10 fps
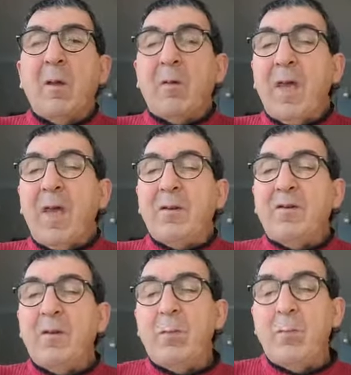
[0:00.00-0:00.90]
Okay, I
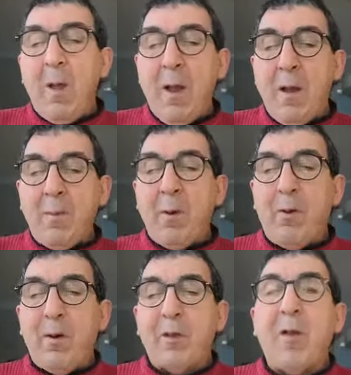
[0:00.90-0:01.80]
see uh, by
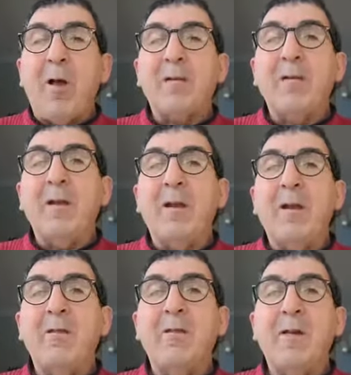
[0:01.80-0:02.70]
my clock that it
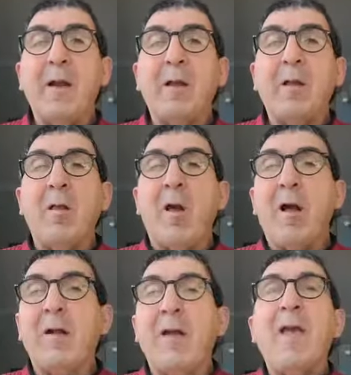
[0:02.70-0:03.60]
is 9
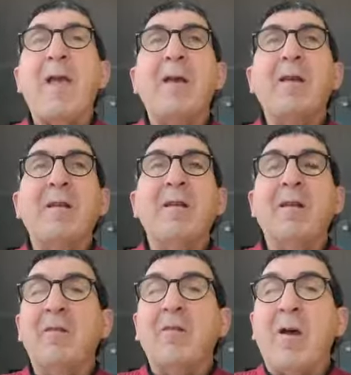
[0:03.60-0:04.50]
o'clock and
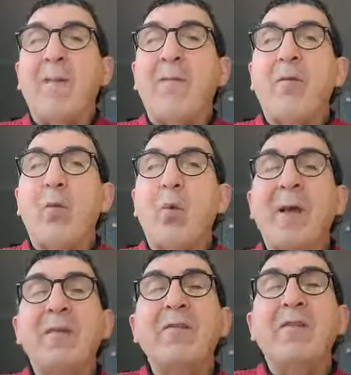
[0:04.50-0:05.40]
it is time for
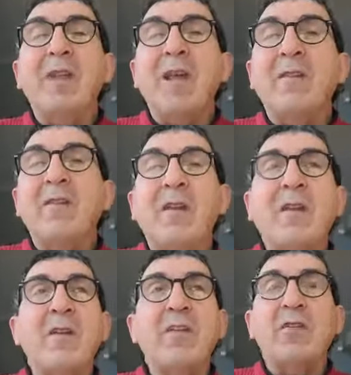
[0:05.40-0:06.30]
Wednesday's
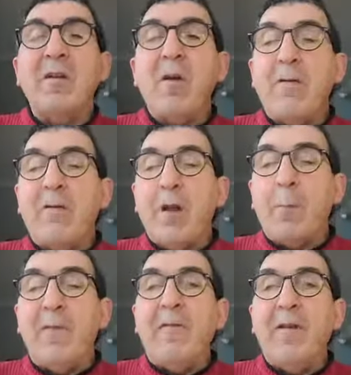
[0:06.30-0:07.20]
edition of
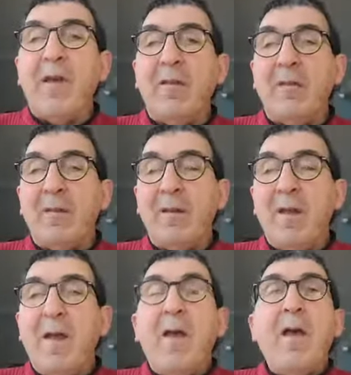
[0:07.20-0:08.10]
Cup of Faith.
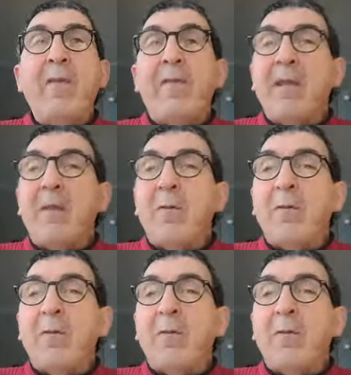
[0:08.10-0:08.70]
Thank you